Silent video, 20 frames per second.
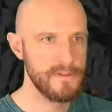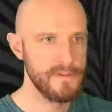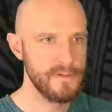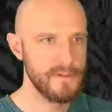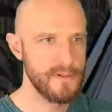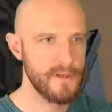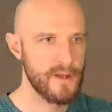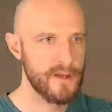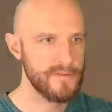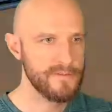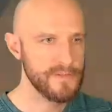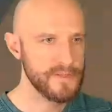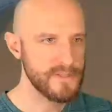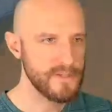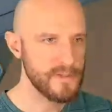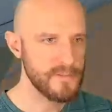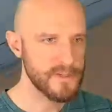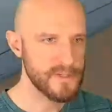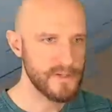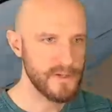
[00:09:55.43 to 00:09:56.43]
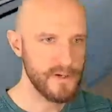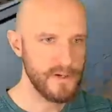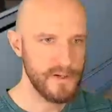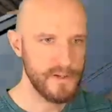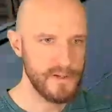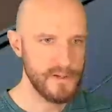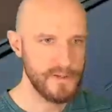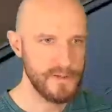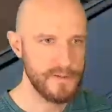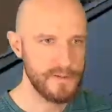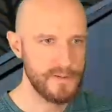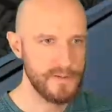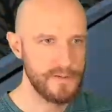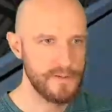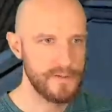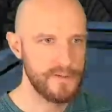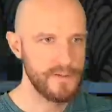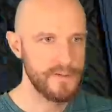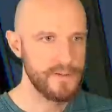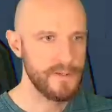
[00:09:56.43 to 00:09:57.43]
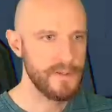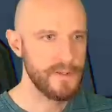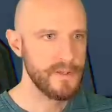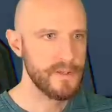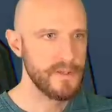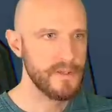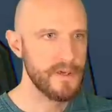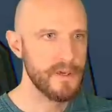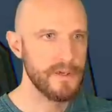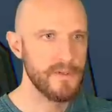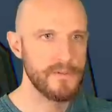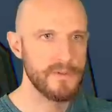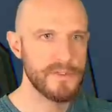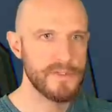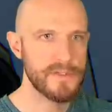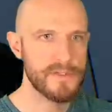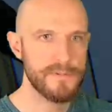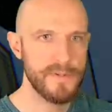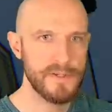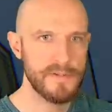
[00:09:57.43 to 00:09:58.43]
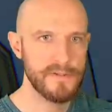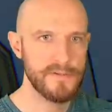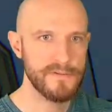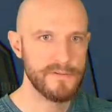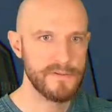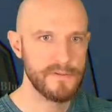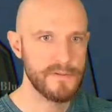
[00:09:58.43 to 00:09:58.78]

Half my time's gone. Okay, what's expensive?